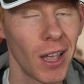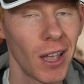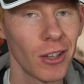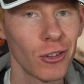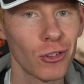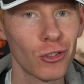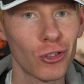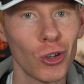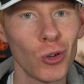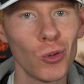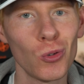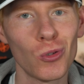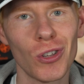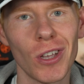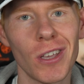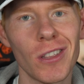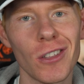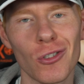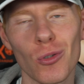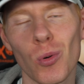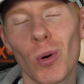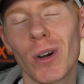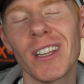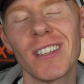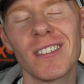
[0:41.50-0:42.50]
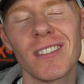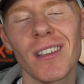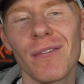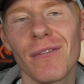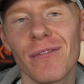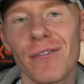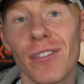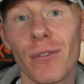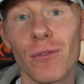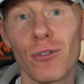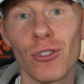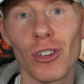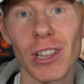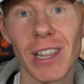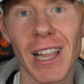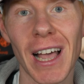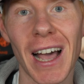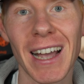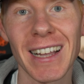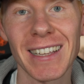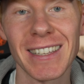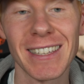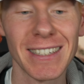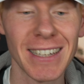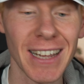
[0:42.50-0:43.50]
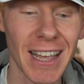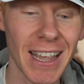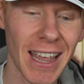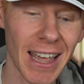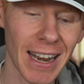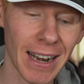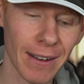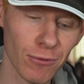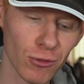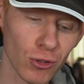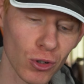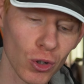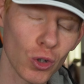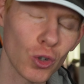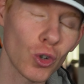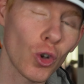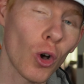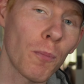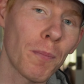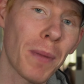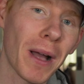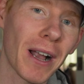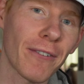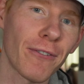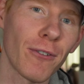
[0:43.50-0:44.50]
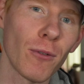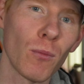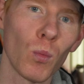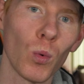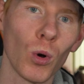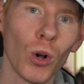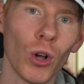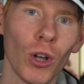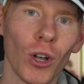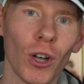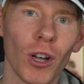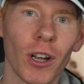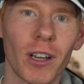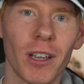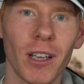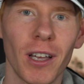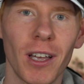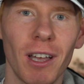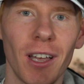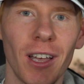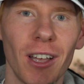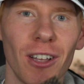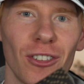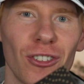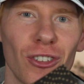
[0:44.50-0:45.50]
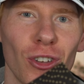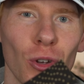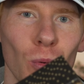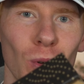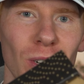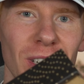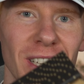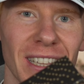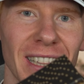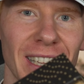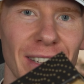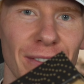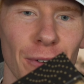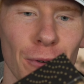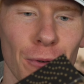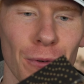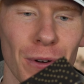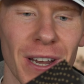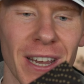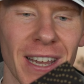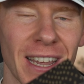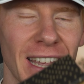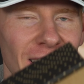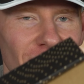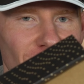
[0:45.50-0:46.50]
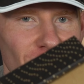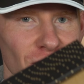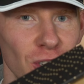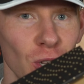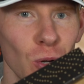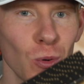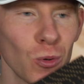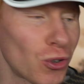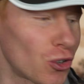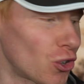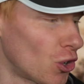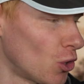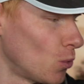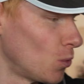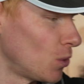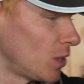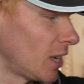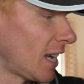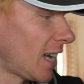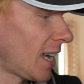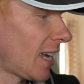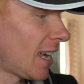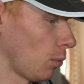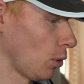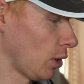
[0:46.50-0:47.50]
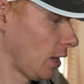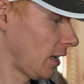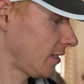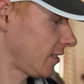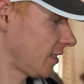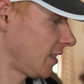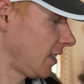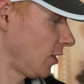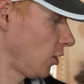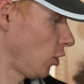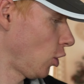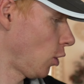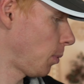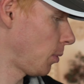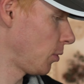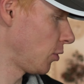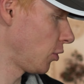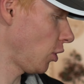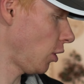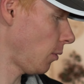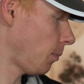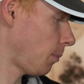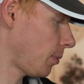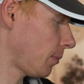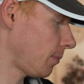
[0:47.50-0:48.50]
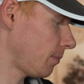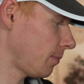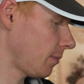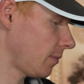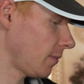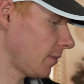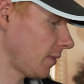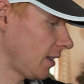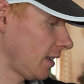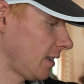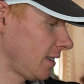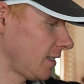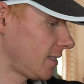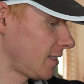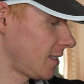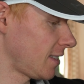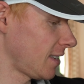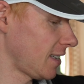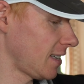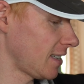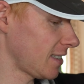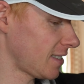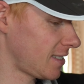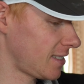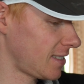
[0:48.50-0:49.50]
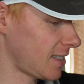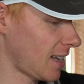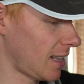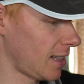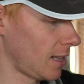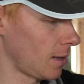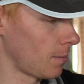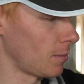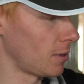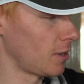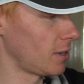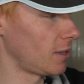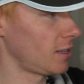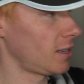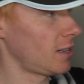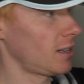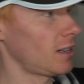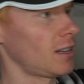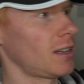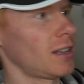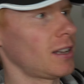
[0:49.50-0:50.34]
It's Tuesday the 27th of July today and I've just got back from work to a delivery. It's new shoe day, but let's get it opened up. It's the Salomon